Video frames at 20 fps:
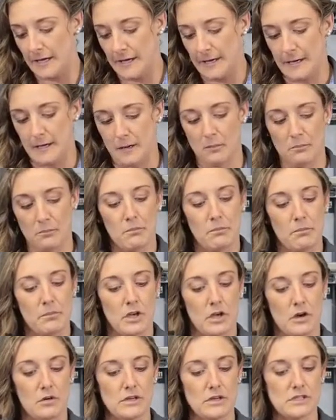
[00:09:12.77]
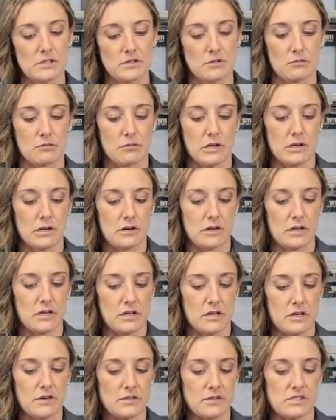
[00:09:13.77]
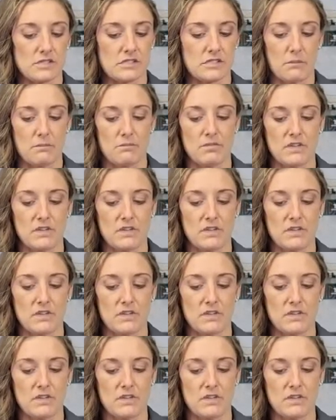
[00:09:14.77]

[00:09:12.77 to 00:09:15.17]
Going to the rear here, some